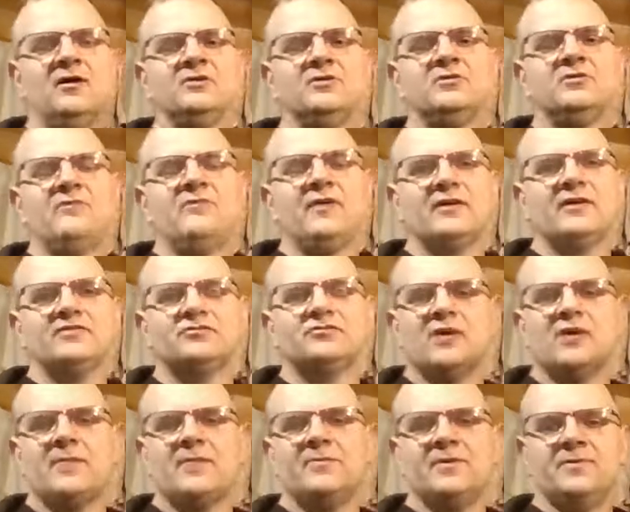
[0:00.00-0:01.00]
So if I can
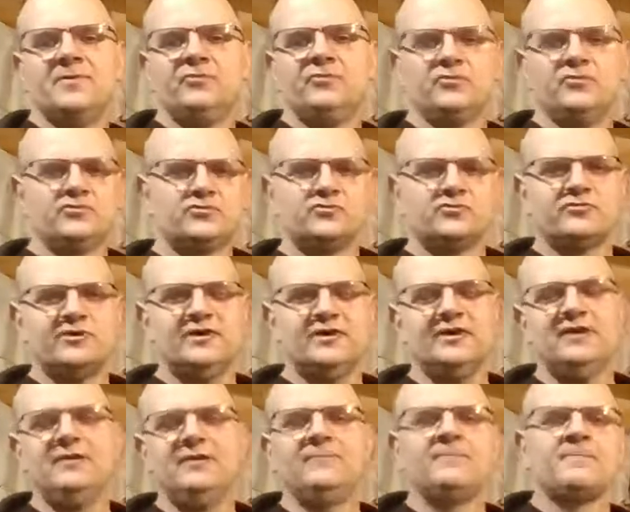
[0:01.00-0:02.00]
strap it up to a
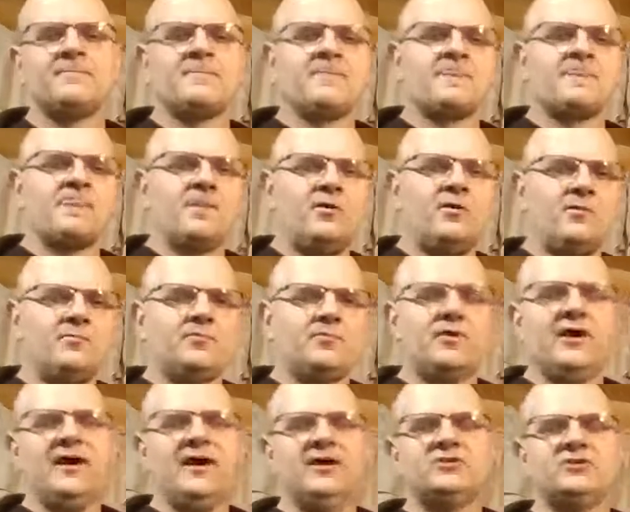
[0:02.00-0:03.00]
tree on a
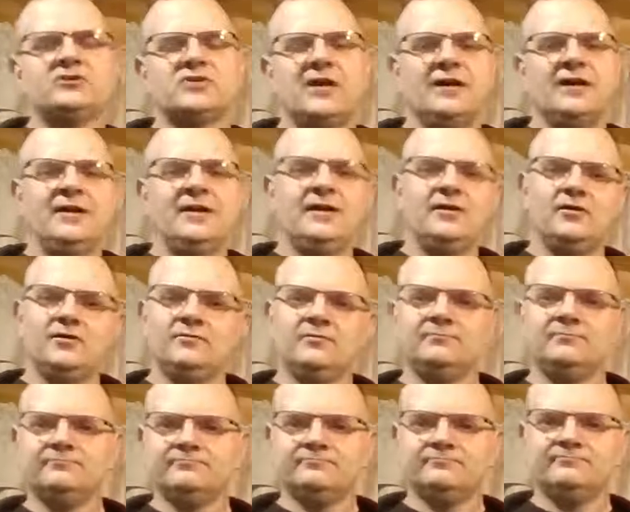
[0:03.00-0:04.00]
branch, I can get a